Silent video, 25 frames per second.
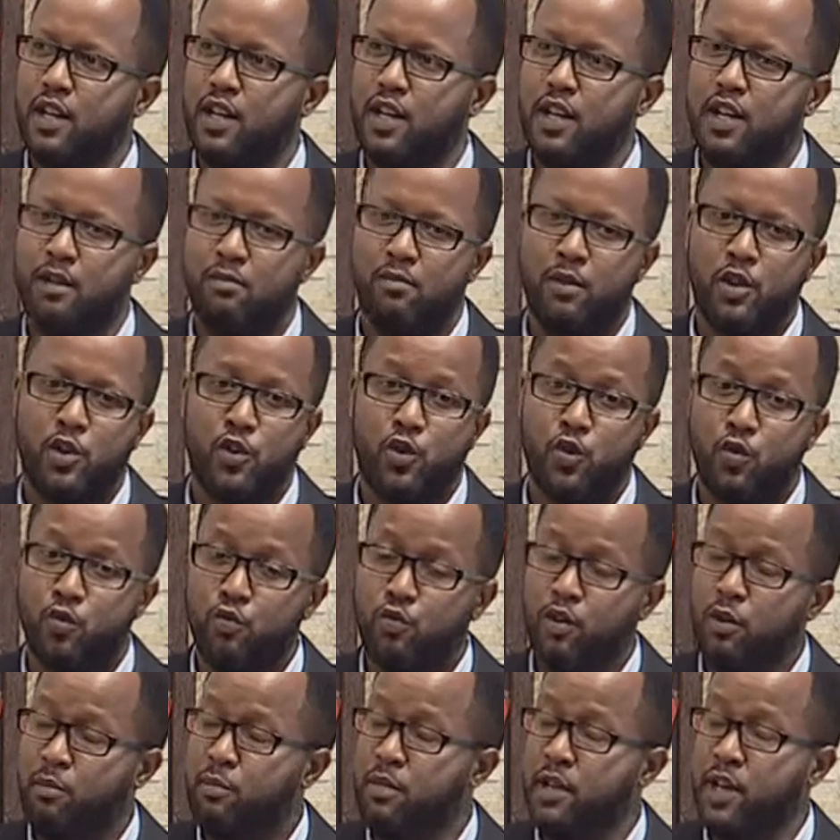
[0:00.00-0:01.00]
Number two
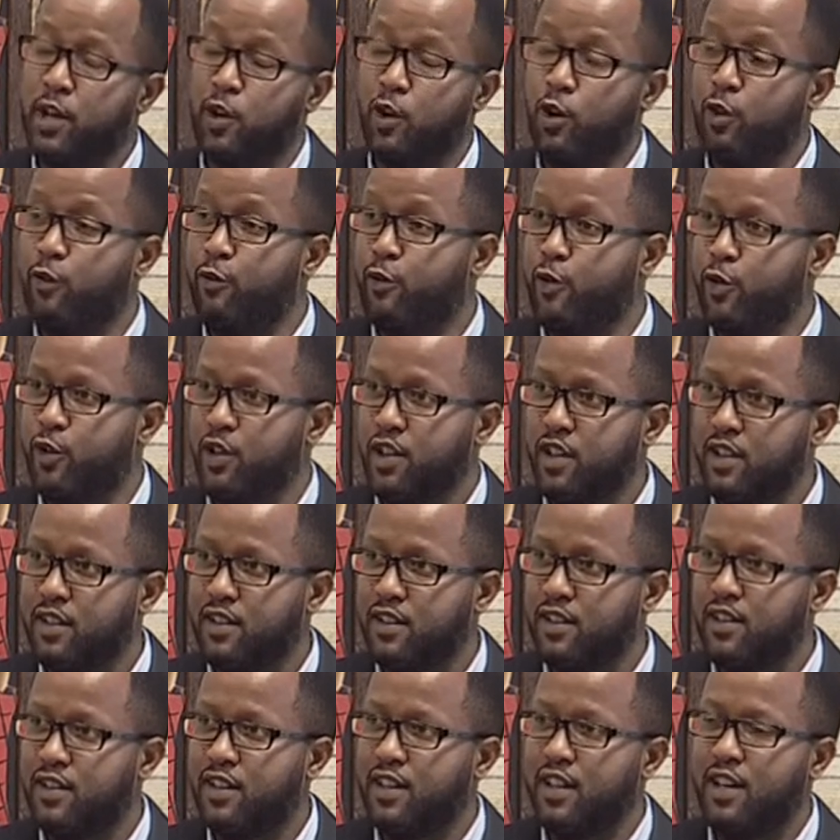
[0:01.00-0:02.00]
will be an off-road.
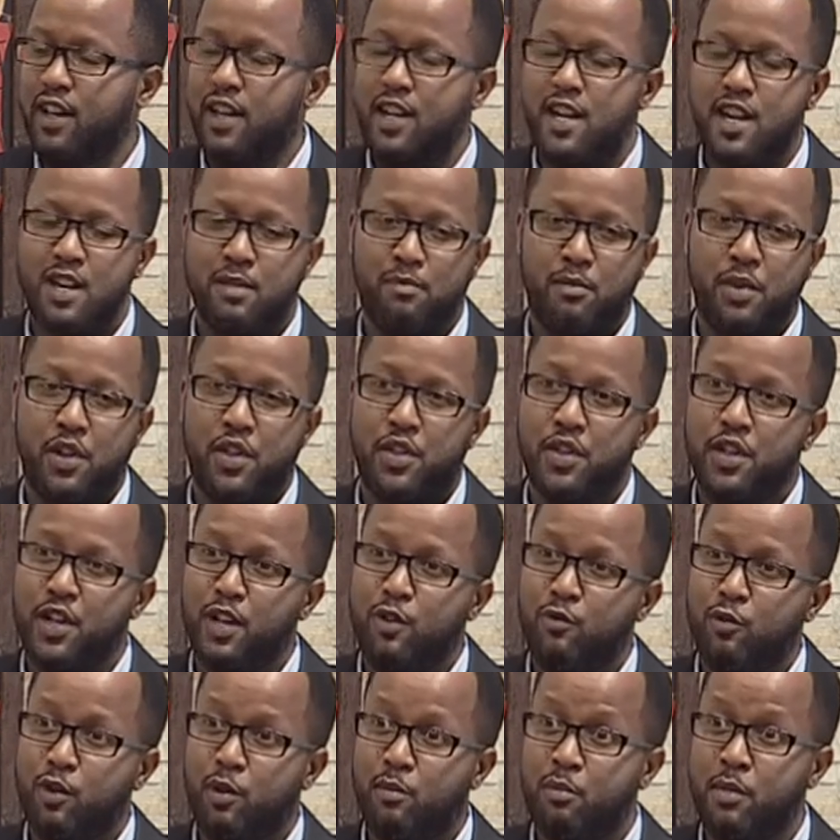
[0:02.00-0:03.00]
Mm -hmm. Number three
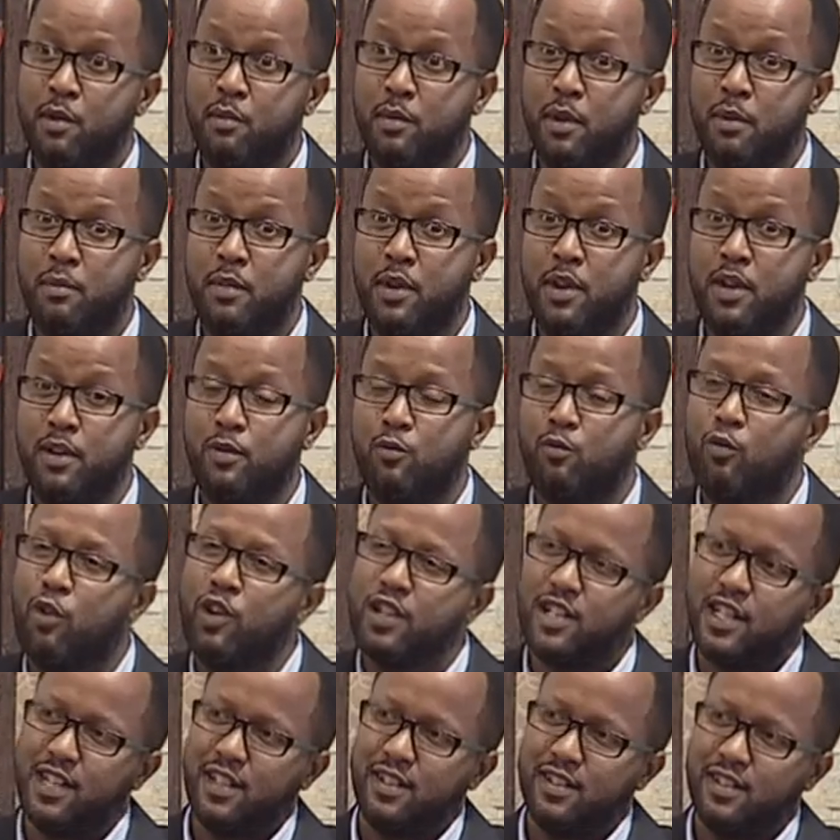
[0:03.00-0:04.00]
will be maybe
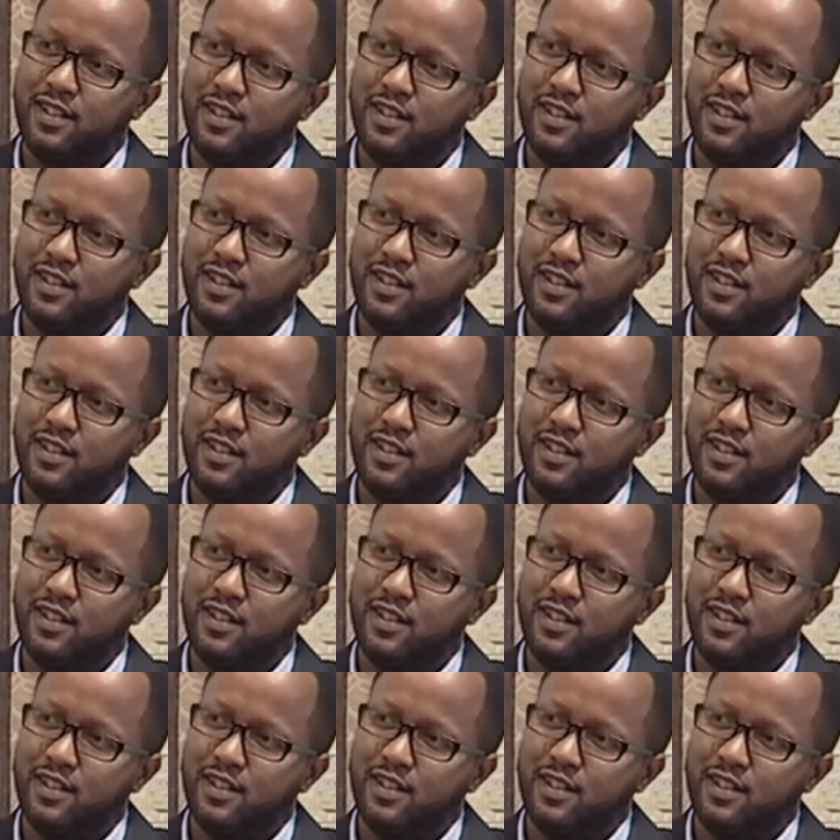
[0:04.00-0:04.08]
water.